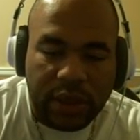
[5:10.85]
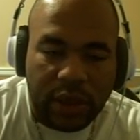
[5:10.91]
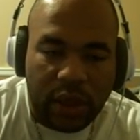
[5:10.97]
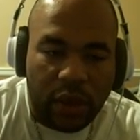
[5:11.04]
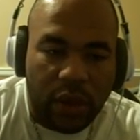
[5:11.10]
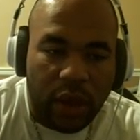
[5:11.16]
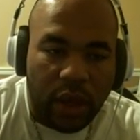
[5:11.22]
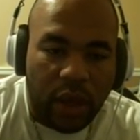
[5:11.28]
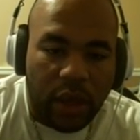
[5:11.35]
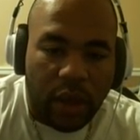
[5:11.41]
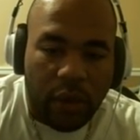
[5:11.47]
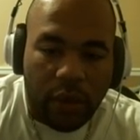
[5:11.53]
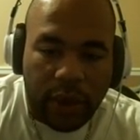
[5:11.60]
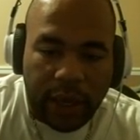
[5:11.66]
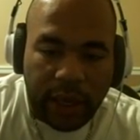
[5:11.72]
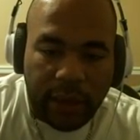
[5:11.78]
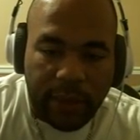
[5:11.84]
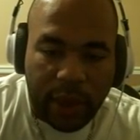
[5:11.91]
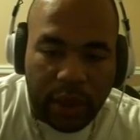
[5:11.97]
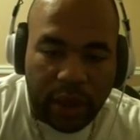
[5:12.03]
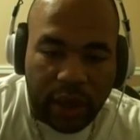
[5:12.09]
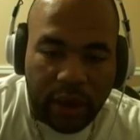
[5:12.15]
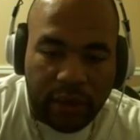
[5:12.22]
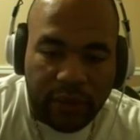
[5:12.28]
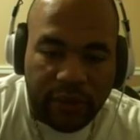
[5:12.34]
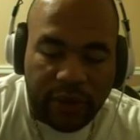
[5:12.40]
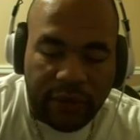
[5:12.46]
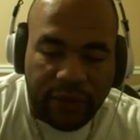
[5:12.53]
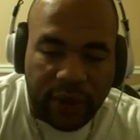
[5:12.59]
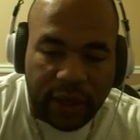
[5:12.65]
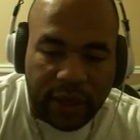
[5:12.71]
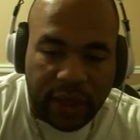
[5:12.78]
So when I get better gear and
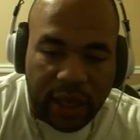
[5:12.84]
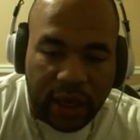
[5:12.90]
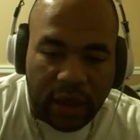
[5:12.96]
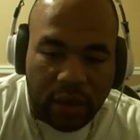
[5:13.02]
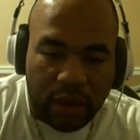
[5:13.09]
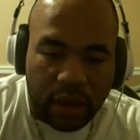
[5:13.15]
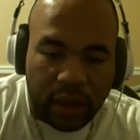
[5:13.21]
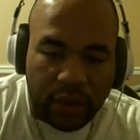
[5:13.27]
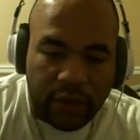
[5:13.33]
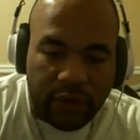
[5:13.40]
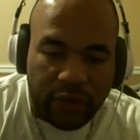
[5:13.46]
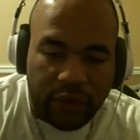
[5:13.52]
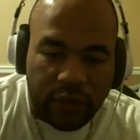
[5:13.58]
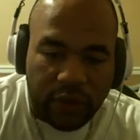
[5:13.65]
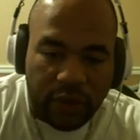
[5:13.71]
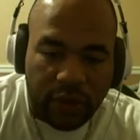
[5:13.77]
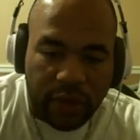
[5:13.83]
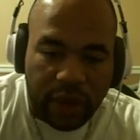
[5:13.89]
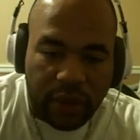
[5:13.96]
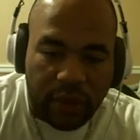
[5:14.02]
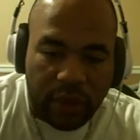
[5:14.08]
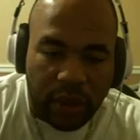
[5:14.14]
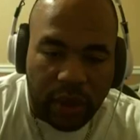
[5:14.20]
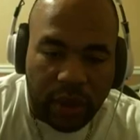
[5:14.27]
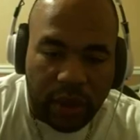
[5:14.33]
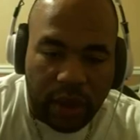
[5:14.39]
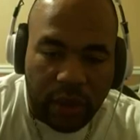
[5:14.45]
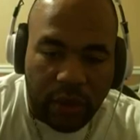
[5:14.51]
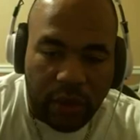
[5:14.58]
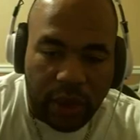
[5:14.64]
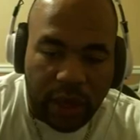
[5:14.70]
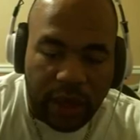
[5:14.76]
stuff like that, I'll look into doing that
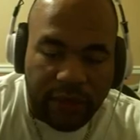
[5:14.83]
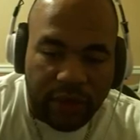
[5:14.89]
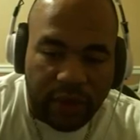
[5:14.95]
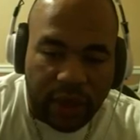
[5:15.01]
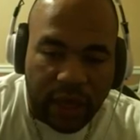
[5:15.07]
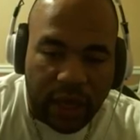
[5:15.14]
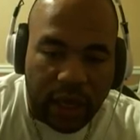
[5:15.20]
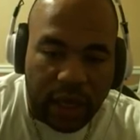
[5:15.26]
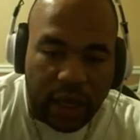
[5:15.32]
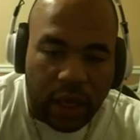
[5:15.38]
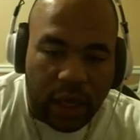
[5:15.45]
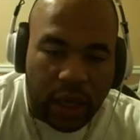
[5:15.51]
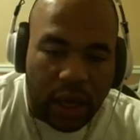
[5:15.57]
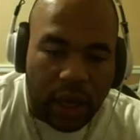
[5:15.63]
run and what have you not.